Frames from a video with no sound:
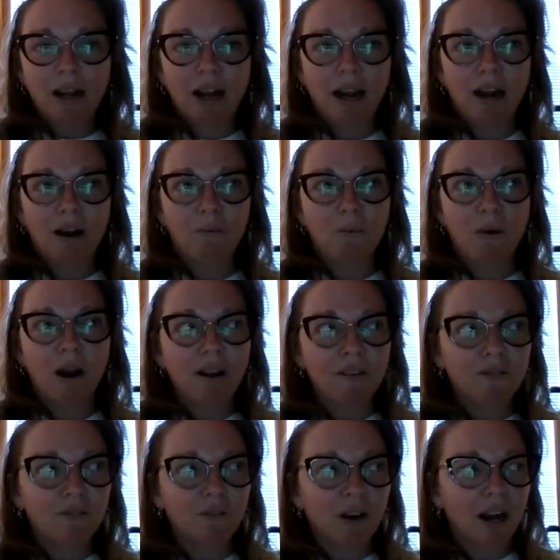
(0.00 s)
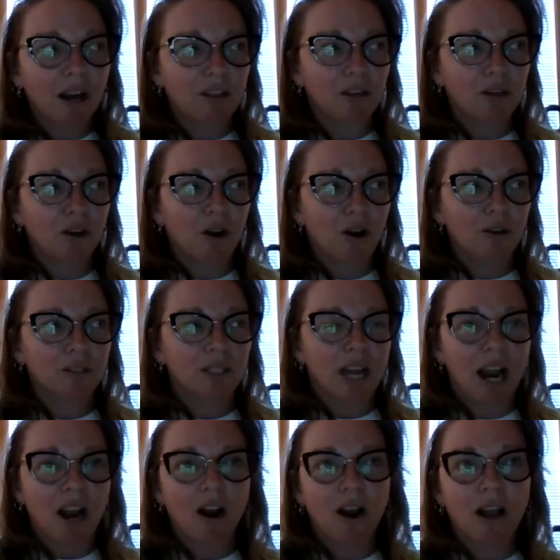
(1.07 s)
One of the girls,
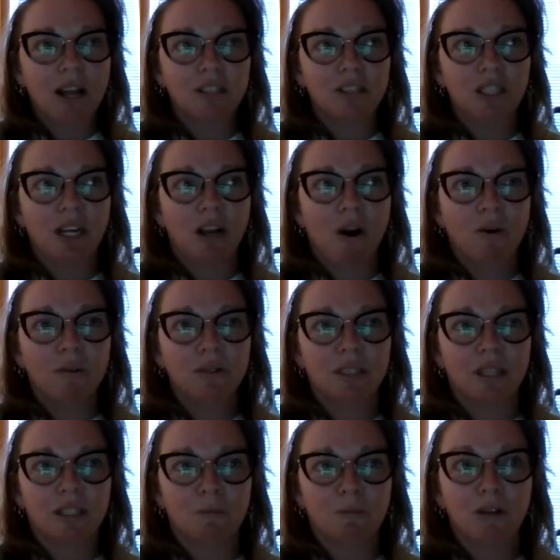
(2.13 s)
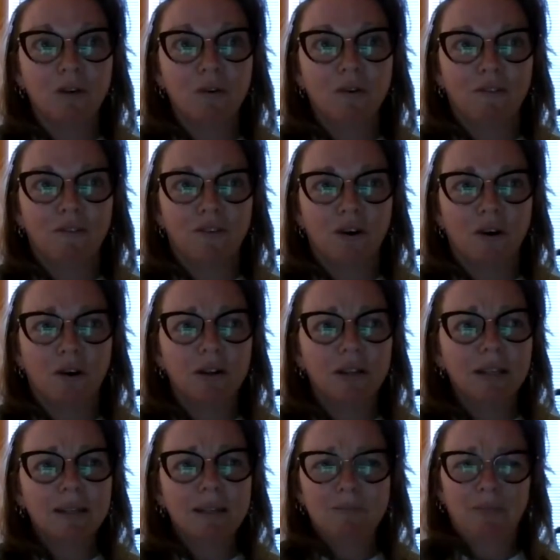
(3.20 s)
Erin, she owns this beautiful,